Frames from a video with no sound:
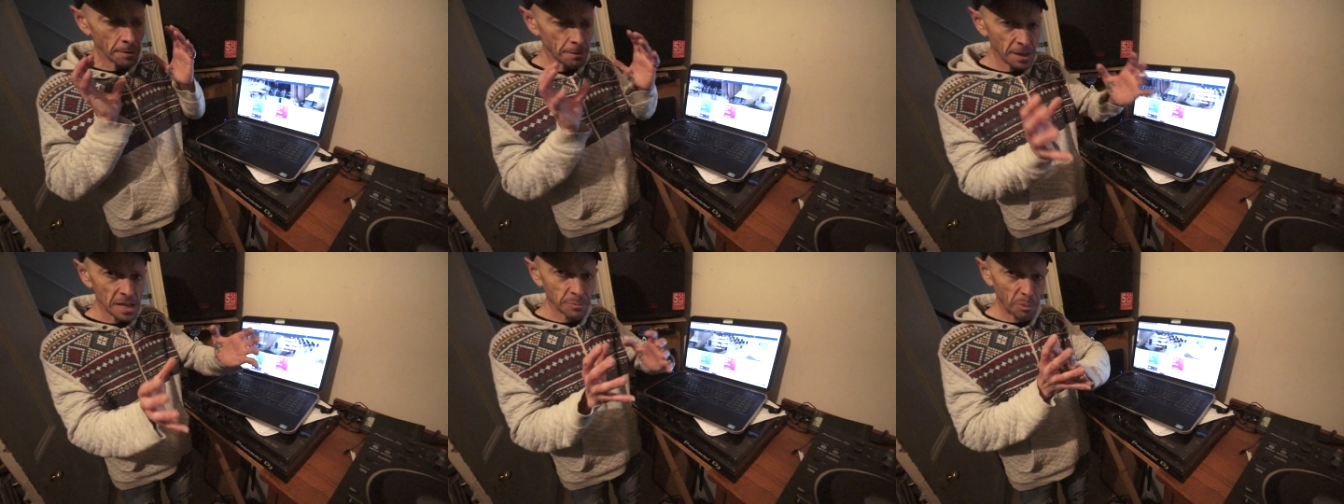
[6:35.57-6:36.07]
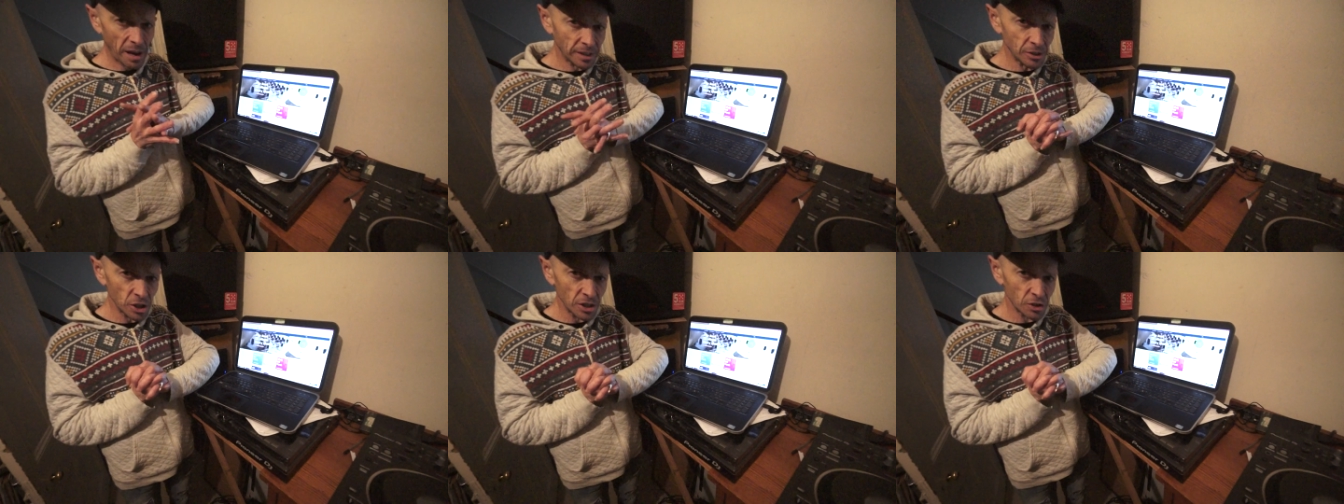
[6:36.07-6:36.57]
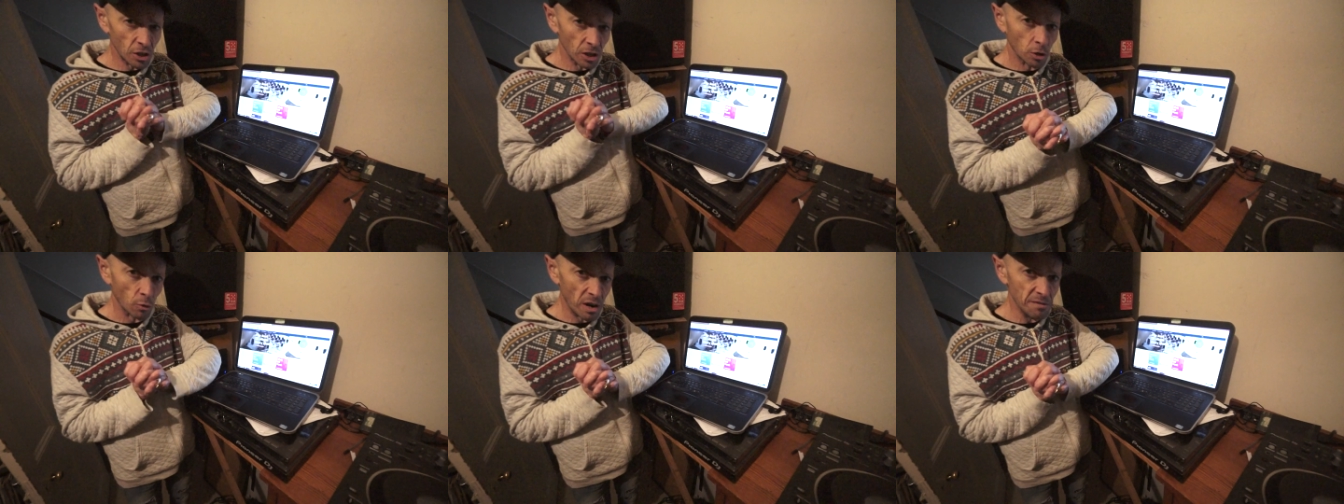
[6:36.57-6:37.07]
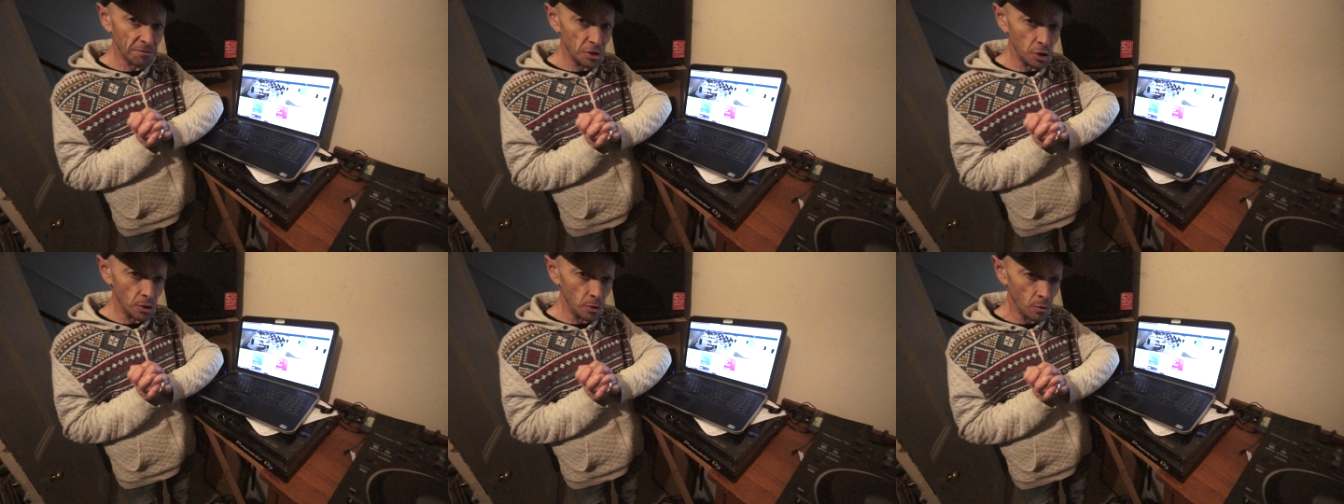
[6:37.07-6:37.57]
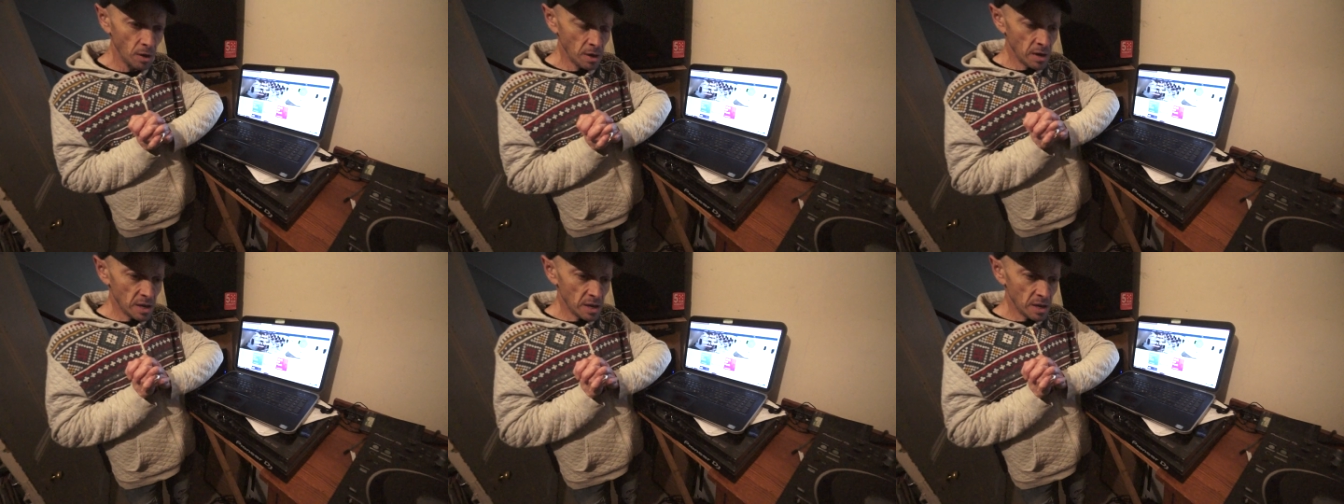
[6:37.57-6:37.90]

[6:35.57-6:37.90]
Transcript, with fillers: These packages are great for you